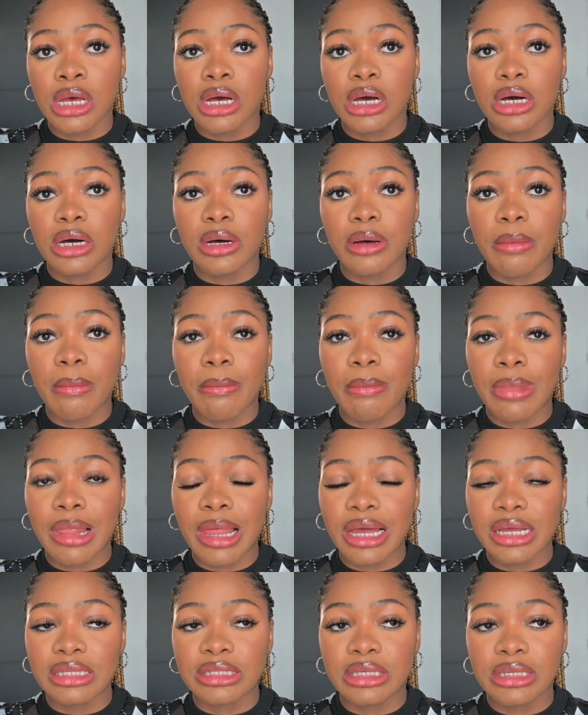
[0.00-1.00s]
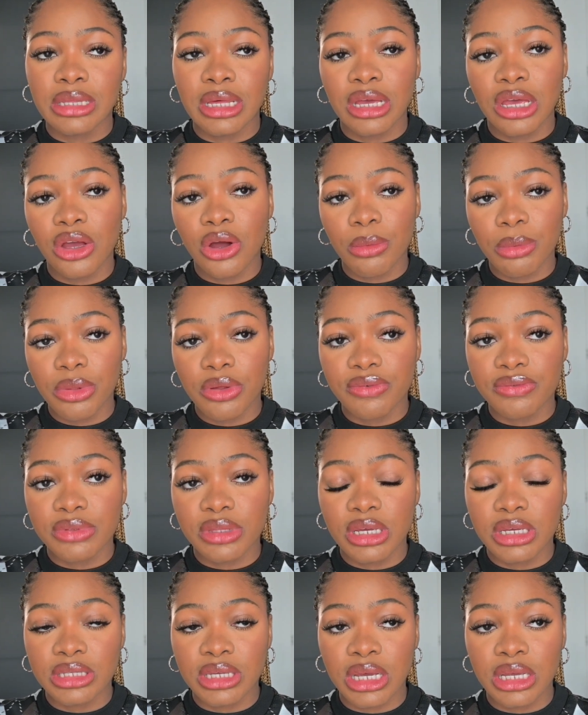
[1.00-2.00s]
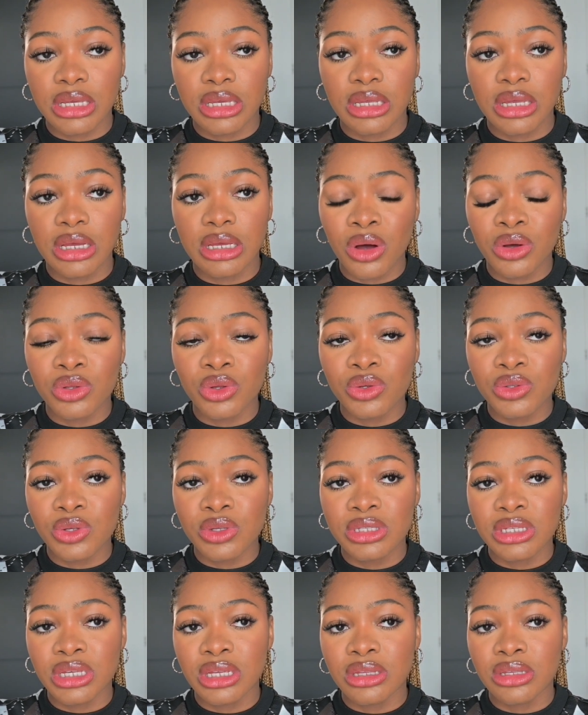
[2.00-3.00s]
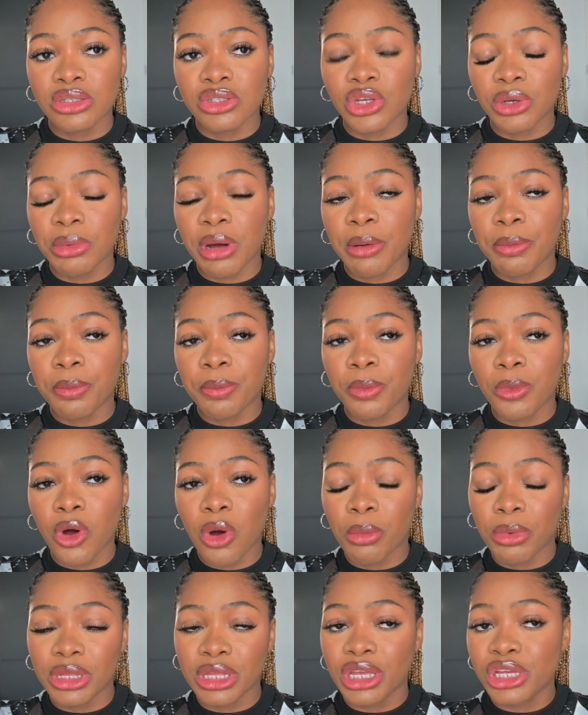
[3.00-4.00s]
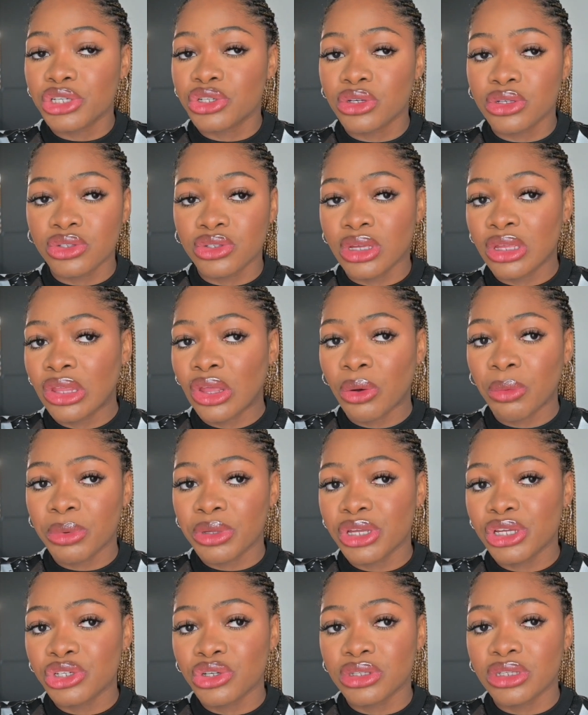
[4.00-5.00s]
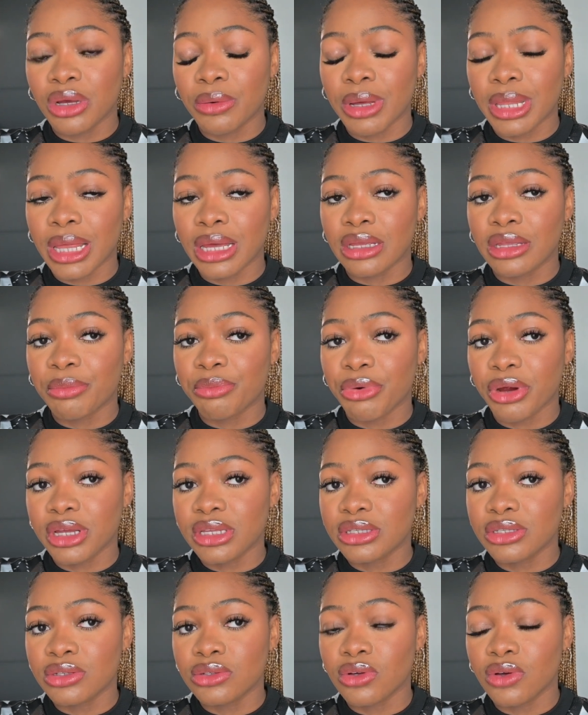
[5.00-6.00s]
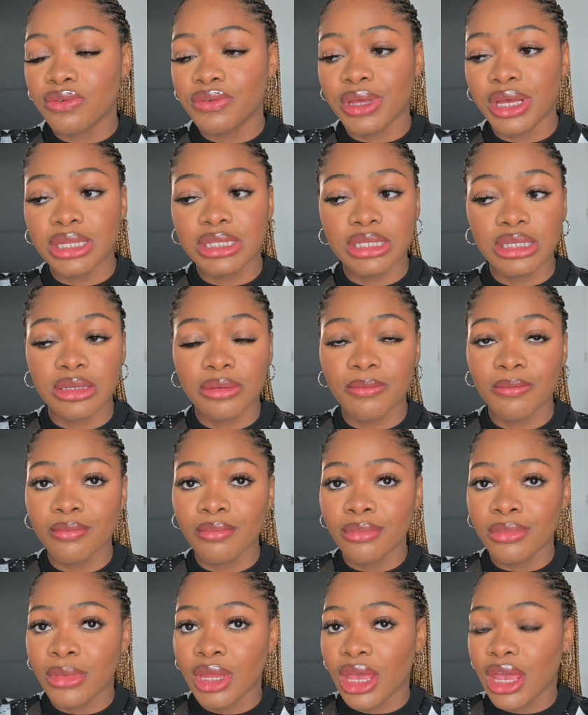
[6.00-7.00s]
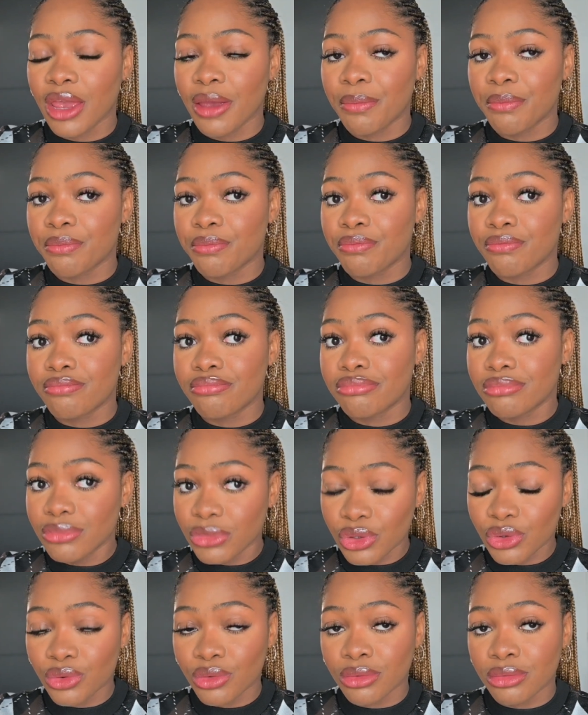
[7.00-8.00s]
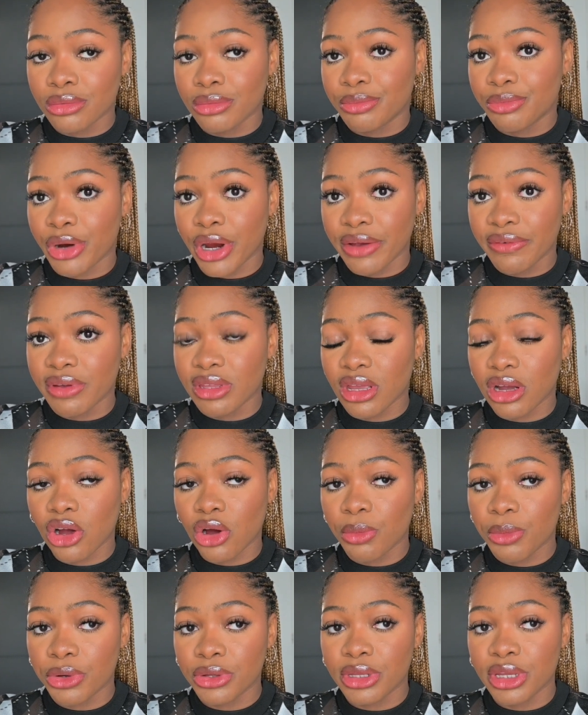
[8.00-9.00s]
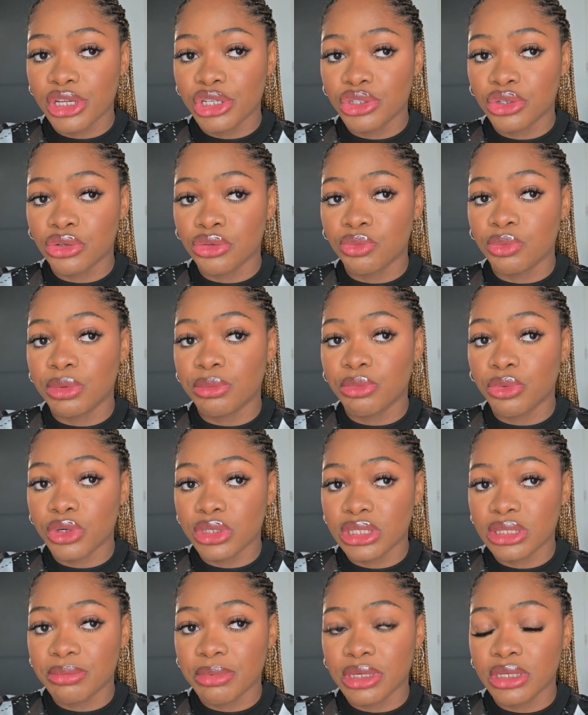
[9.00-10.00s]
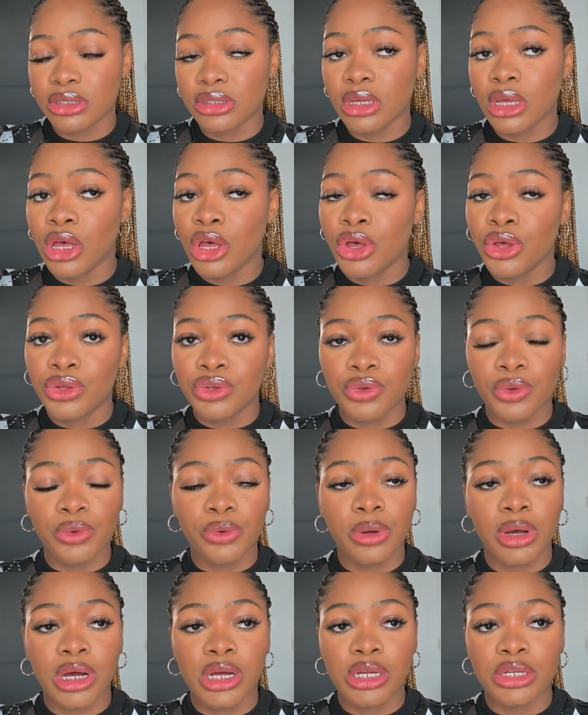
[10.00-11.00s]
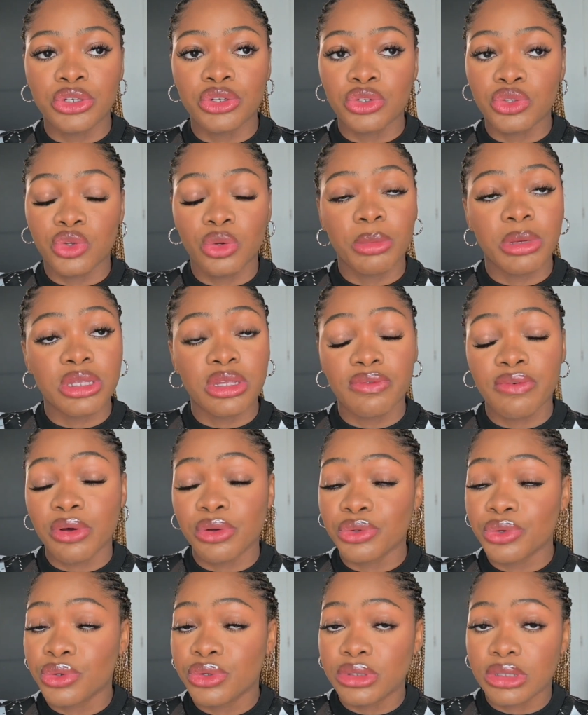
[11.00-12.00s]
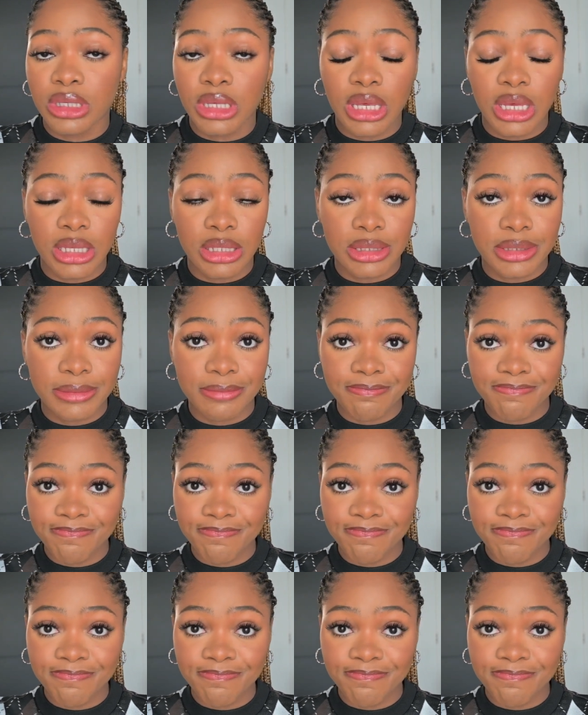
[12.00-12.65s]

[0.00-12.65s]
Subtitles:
lighting, like a couple of things I needed. I was also seeing some accommodations, student accommodations, that were like the prices of getting a private accommodation with more space. So I just told myself I was going to get